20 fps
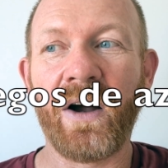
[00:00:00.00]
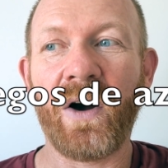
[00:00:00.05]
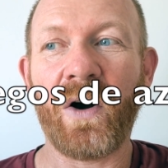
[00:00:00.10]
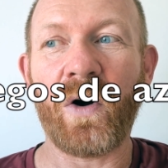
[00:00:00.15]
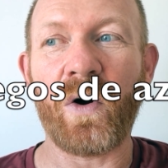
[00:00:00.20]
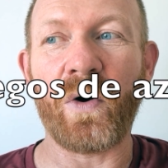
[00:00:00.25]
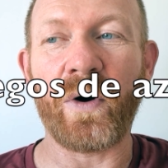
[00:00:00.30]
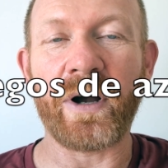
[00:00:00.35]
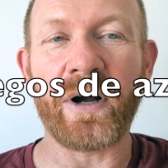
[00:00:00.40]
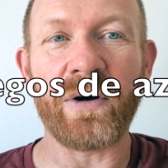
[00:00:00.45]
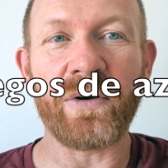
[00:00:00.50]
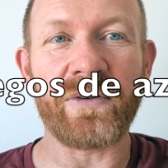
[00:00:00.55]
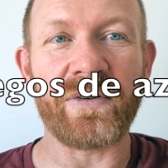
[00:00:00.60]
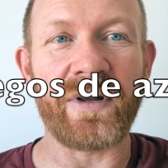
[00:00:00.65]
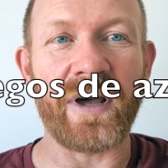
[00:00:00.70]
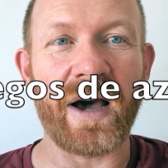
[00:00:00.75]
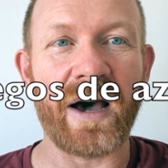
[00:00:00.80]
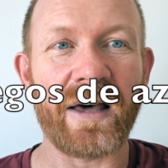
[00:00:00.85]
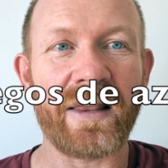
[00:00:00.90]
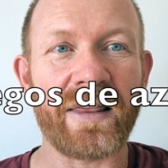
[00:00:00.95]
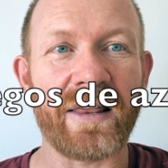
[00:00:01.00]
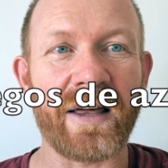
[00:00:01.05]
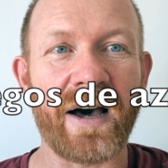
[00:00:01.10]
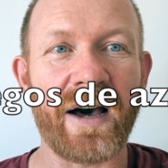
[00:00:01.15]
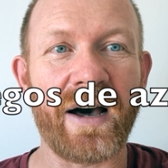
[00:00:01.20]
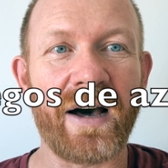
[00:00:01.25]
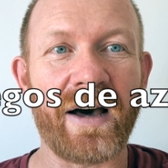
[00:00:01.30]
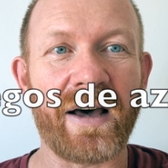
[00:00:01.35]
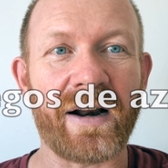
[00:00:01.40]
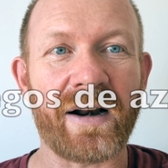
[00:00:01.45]
Juegos de
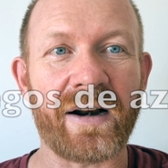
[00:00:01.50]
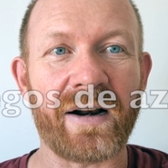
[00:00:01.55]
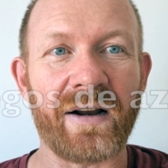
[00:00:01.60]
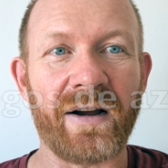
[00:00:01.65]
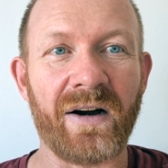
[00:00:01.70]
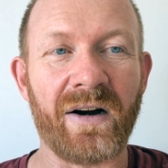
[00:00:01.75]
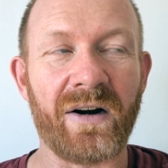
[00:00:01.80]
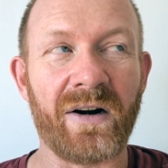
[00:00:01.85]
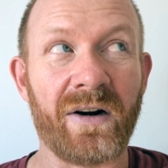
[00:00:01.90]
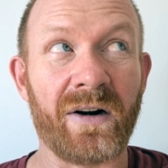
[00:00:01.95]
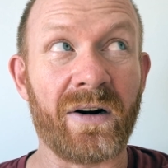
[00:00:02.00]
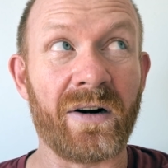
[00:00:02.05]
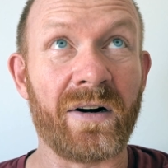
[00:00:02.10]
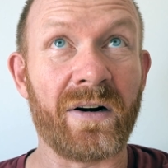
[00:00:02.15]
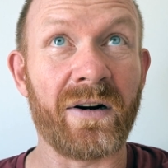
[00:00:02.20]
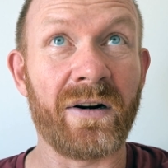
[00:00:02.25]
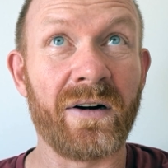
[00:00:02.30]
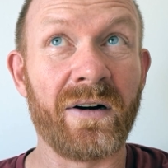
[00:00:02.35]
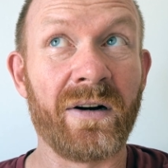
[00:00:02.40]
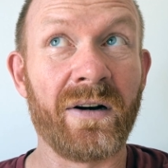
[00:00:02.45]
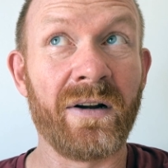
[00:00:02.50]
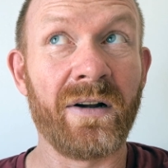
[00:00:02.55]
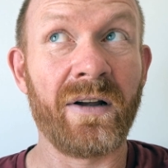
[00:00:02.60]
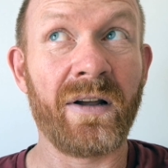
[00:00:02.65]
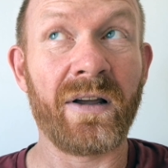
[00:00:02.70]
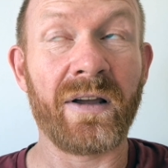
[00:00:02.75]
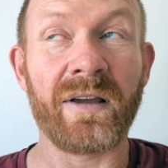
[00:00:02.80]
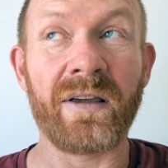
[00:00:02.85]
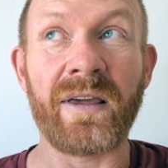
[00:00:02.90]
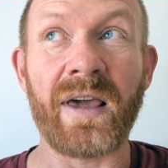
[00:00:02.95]
azar are
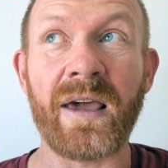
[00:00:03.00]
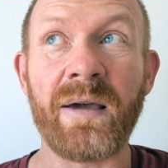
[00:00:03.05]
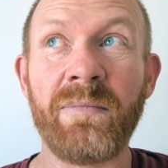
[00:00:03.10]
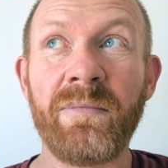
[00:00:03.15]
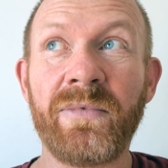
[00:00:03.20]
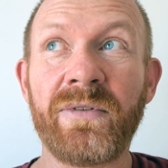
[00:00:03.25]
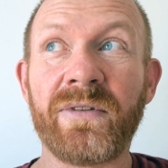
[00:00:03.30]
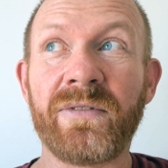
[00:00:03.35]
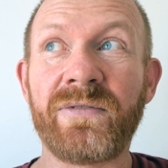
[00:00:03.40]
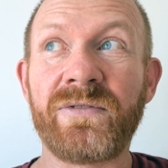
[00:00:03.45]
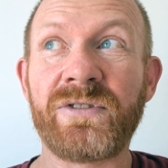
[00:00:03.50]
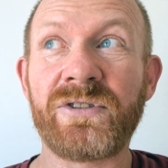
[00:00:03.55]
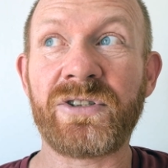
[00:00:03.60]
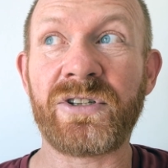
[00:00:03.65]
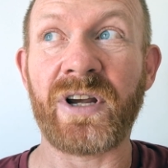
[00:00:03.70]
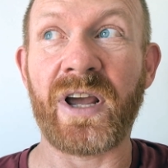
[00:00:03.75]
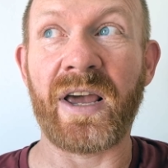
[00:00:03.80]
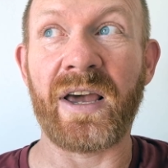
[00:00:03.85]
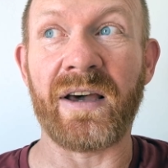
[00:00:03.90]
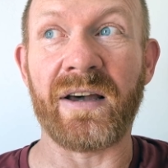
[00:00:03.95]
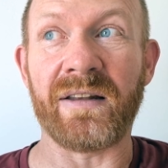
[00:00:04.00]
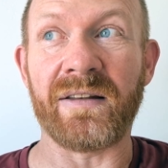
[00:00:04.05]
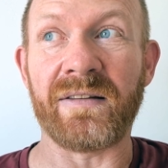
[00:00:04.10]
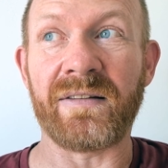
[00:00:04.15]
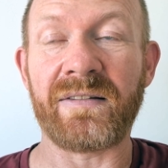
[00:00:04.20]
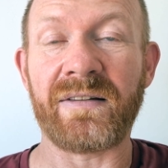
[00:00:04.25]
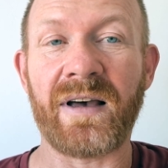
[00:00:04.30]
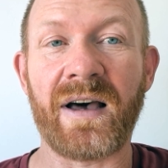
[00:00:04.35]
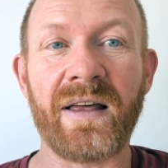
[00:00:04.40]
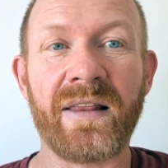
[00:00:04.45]
games of
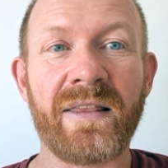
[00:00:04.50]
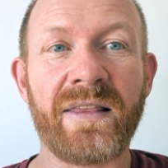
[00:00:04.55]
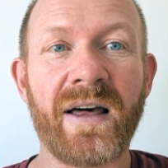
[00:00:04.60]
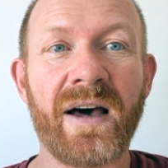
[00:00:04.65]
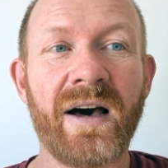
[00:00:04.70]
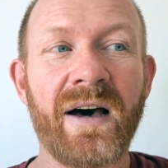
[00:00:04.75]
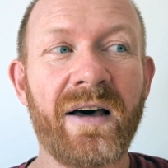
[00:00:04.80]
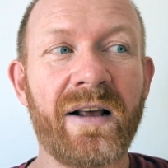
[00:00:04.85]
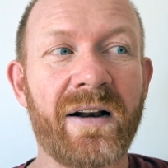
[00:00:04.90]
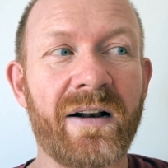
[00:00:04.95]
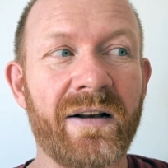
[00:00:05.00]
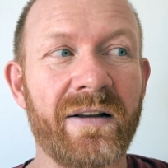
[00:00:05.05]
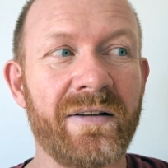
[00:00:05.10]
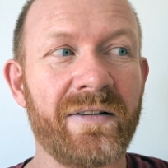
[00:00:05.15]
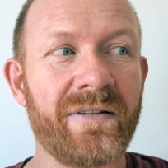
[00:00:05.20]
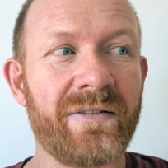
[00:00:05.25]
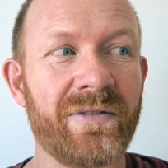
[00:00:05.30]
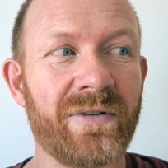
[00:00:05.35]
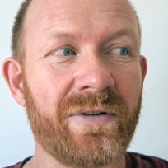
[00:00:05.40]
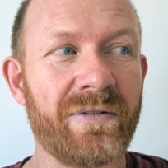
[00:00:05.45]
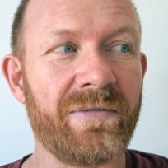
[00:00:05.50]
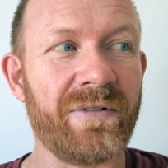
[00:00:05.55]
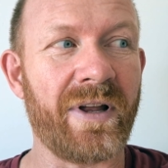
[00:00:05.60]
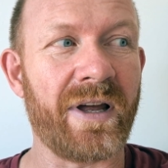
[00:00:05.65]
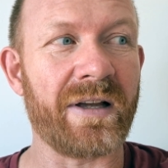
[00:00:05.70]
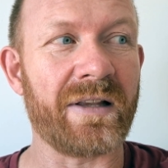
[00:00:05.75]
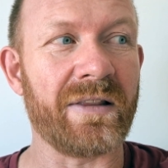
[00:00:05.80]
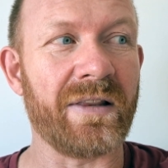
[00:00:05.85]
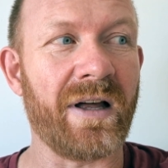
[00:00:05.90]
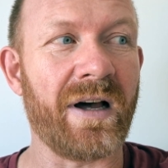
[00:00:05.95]
chance. Azar is sort of
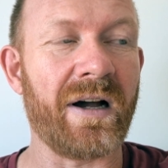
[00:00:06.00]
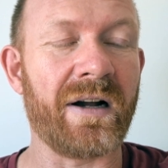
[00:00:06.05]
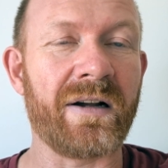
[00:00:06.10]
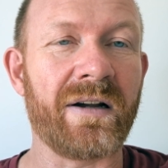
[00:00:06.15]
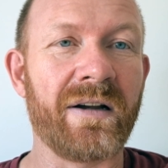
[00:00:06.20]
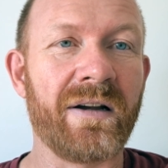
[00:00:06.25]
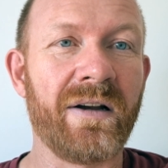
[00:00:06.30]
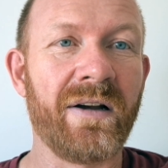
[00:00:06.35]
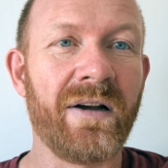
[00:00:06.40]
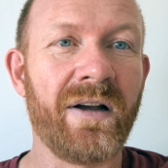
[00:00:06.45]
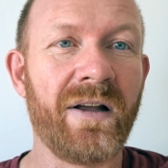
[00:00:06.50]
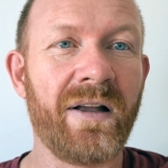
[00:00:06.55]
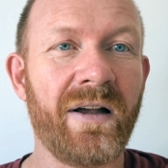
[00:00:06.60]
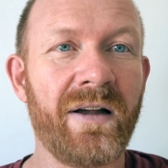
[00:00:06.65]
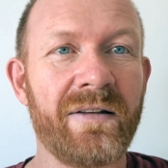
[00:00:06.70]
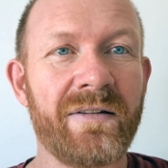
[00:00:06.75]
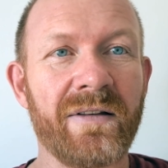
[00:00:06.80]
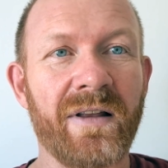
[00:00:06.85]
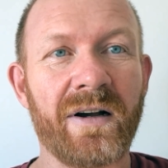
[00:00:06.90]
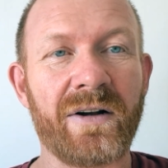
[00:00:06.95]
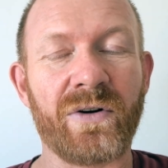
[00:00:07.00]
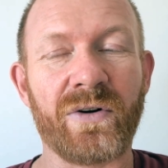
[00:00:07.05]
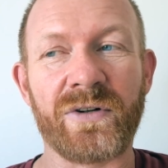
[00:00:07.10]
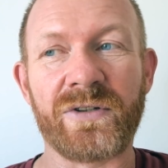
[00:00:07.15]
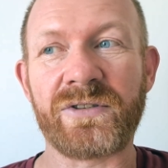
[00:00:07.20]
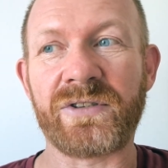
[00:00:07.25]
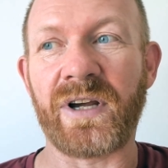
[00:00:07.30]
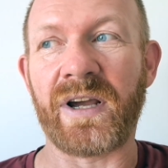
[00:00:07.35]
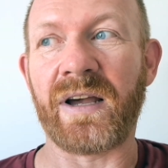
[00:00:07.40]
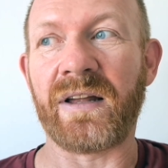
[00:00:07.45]
like luck. It's luck or
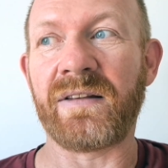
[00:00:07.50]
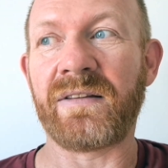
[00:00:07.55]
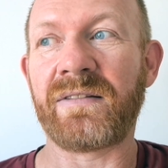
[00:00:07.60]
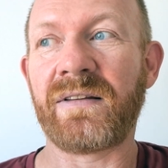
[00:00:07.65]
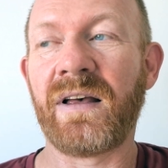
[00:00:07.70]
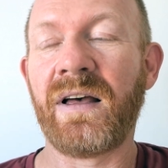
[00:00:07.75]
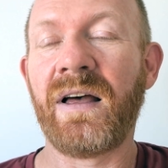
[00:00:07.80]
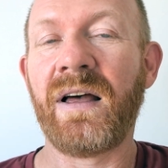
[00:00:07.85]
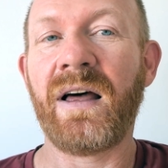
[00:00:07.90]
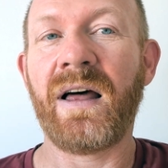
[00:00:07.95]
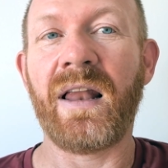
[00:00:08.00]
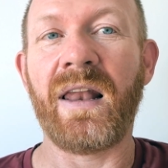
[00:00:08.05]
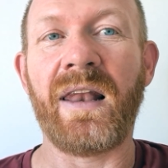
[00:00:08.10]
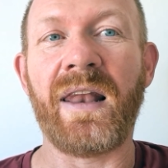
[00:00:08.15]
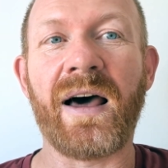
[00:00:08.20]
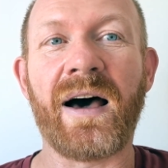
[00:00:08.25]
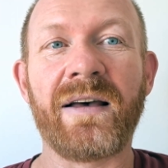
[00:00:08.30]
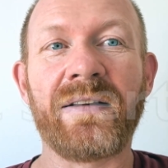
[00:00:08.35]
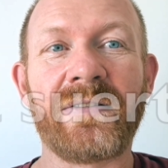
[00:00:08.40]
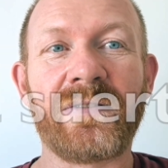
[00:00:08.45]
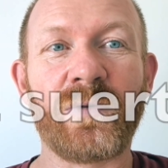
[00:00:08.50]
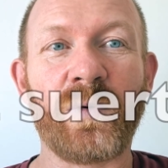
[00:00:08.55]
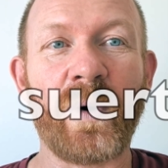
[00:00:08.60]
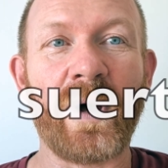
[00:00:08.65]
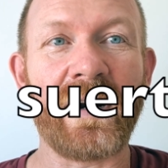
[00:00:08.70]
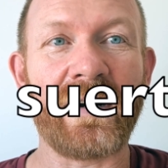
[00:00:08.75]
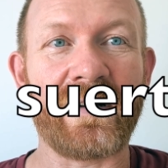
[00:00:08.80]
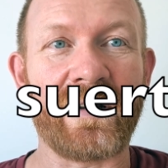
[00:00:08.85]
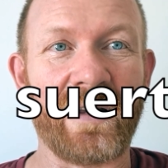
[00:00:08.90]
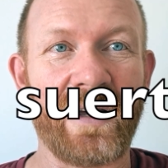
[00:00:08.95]
chance. La
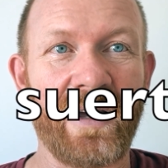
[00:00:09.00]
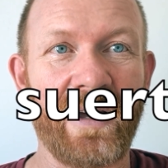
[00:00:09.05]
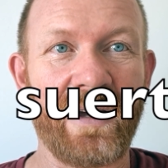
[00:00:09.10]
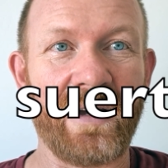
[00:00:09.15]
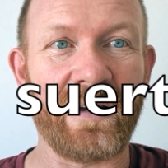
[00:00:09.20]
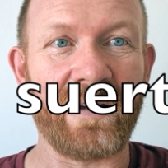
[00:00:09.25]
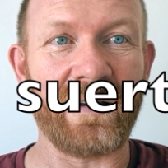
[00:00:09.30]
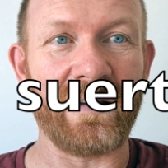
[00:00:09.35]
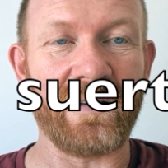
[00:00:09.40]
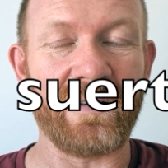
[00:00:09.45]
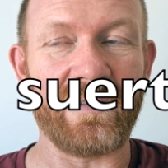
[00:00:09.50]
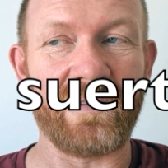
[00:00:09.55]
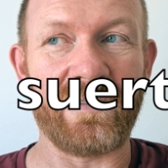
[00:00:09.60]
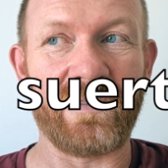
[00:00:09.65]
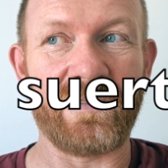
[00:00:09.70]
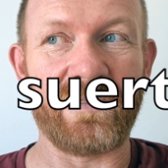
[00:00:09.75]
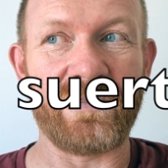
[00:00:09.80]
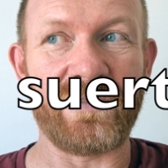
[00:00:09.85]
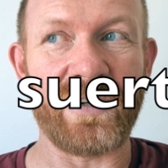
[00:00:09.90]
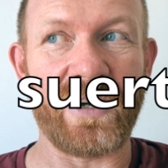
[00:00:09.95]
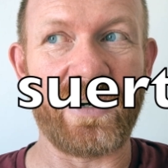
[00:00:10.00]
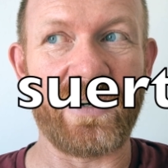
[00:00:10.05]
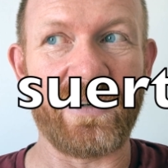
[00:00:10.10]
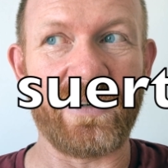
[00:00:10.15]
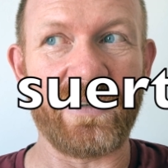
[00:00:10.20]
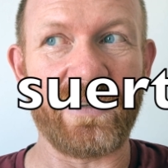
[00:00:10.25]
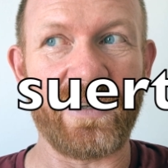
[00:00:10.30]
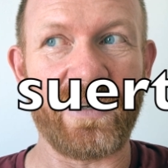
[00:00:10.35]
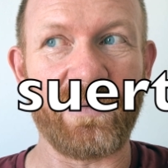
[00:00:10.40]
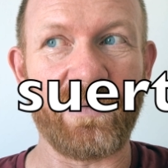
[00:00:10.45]
suerte is
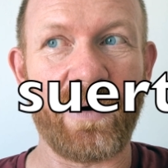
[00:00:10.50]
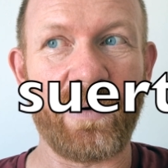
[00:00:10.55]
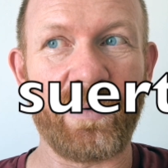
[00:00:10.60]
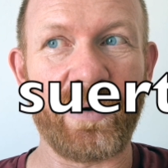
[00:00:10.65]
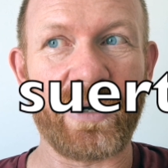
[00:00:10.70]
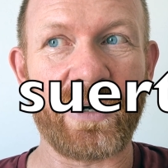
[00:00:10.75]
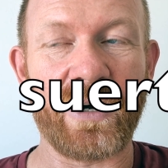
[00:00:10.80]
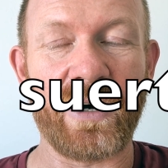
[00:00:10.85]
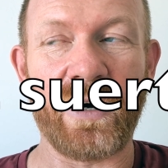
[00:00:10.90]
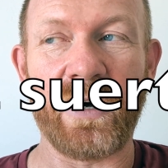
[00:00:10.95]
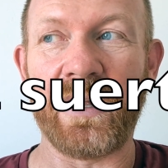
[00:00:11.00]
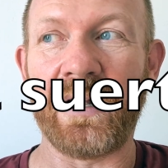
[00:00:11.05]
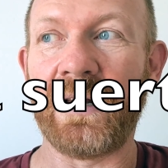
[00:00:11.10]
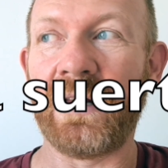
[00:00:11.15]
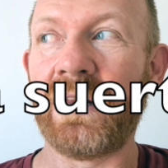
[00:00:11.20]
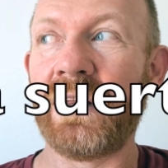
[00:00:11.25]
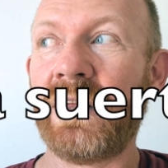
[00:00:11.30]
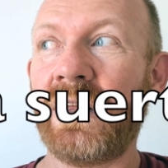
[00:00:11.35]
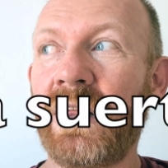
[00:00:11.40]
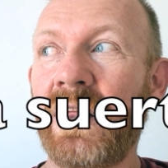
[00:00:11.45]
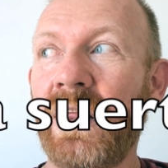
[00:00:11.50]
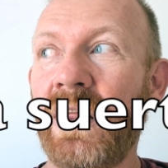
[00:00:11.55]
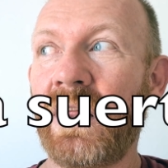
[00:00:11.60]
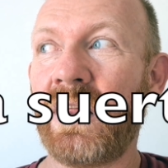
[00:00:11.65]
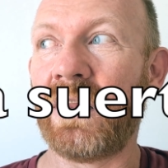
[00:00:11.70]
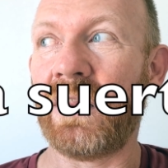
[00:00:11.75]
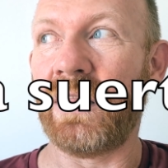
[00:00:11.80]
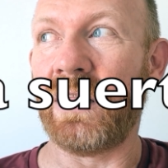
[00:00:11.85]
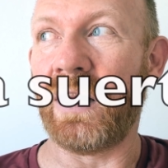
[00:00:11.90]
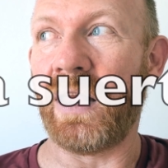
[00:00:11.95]
generally what we call
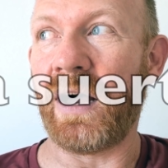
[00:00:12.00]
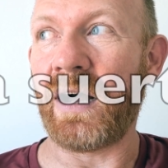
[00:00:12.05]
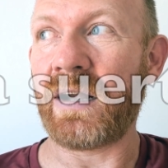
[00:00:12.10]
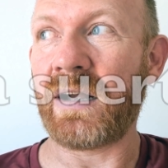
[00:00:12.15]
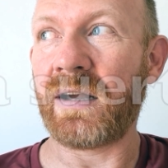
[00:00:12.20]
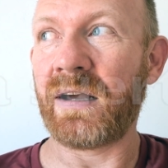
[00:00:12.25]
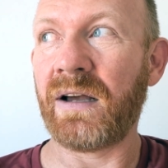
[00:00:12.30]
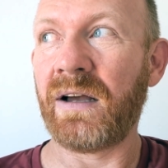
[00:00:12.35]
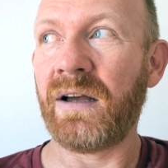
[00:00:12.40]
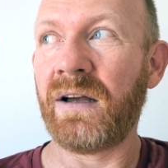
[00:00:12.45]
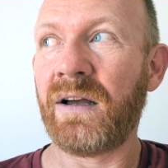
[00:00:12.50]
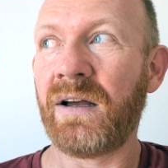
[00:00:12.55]
luck.